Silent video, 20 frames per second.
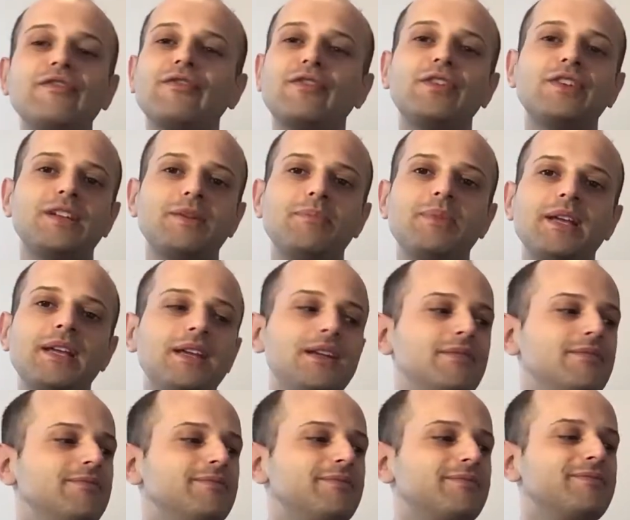for the B,
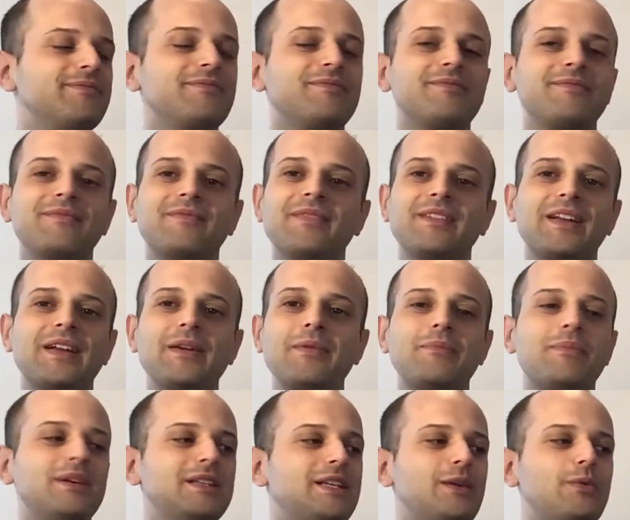
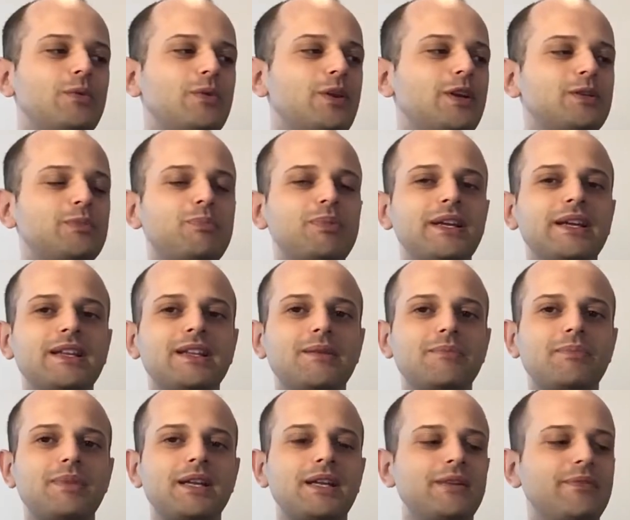but I will not play the
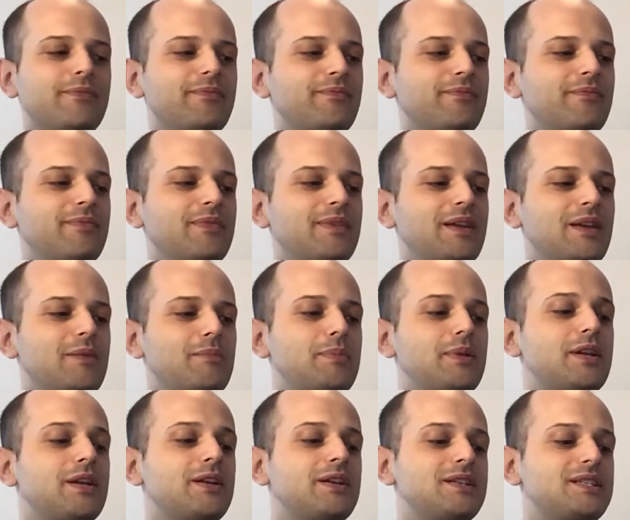B,
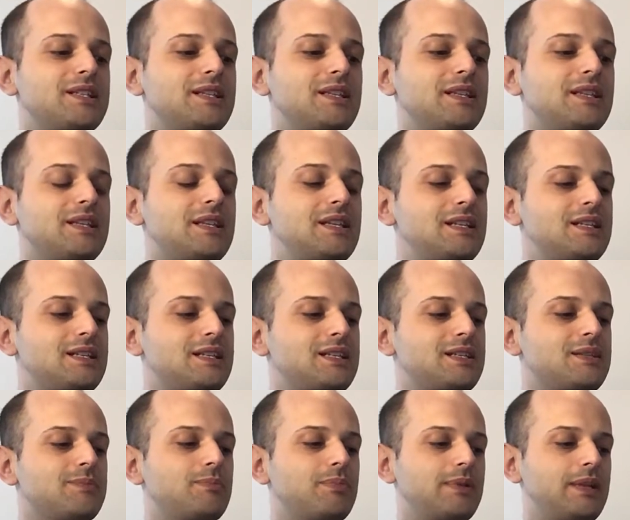because in this
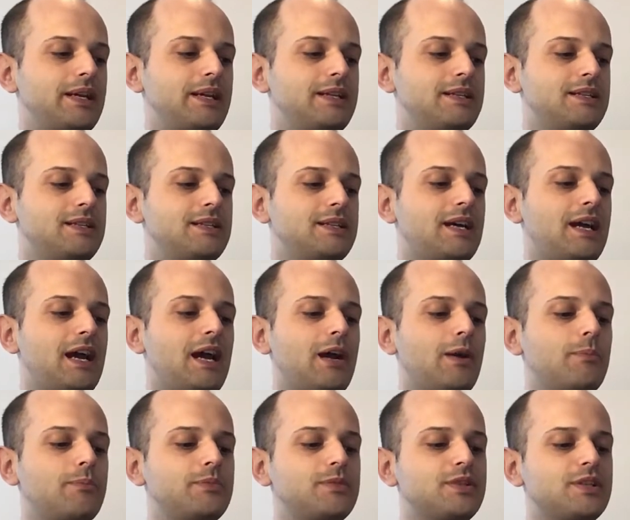place
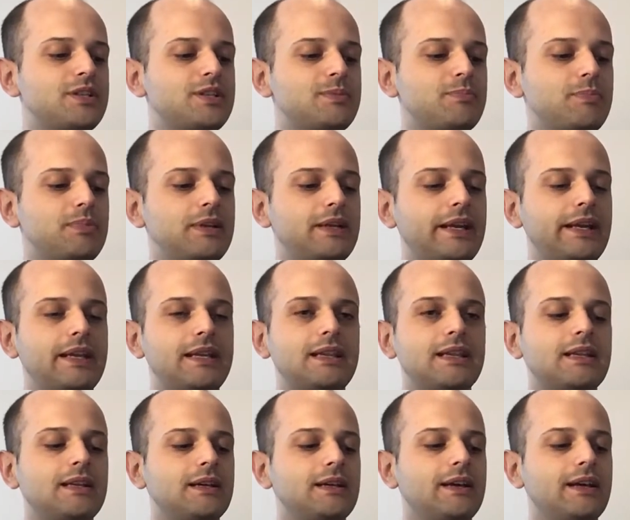I'm just playing
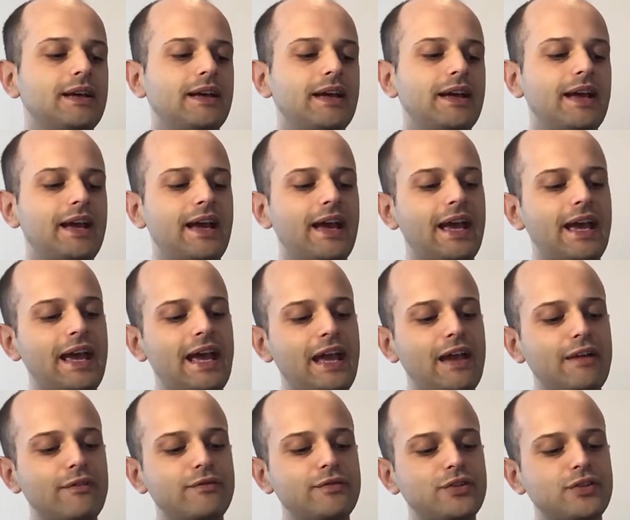the
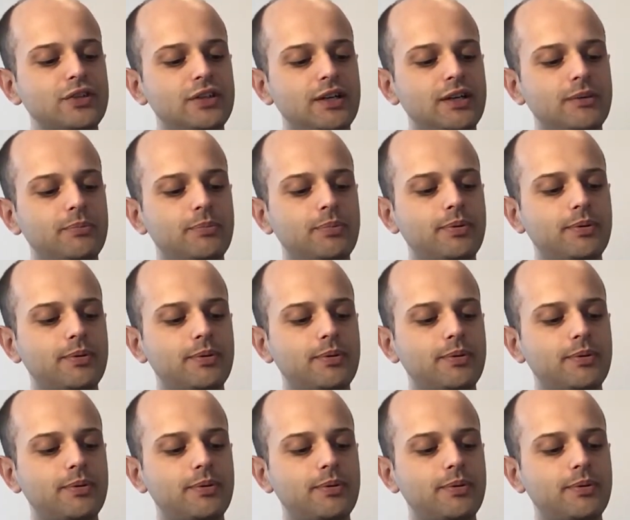F sharp,